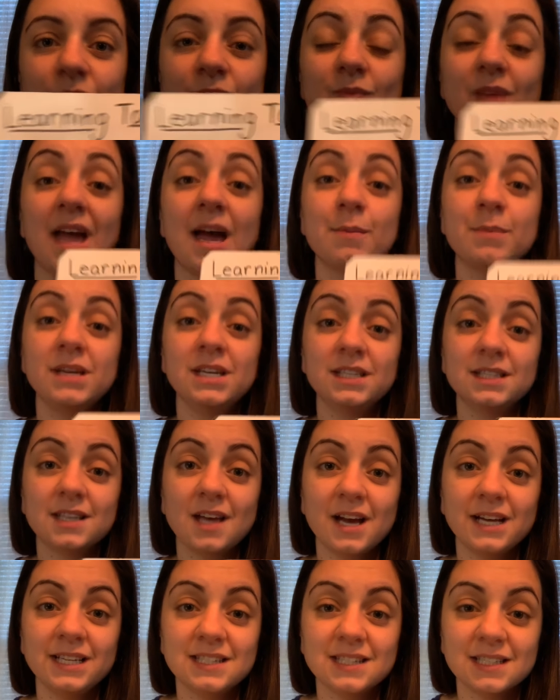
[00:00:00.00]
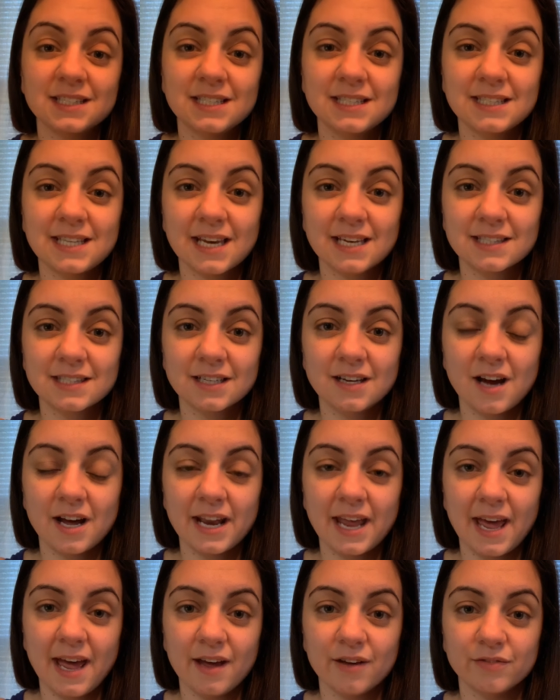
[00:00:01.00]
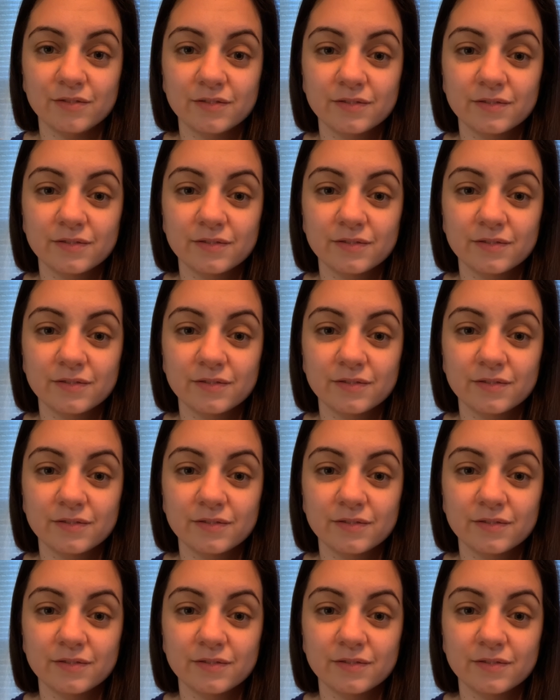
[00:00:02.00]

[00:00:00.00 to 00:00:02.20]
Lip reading: How many sides does this hexagon have?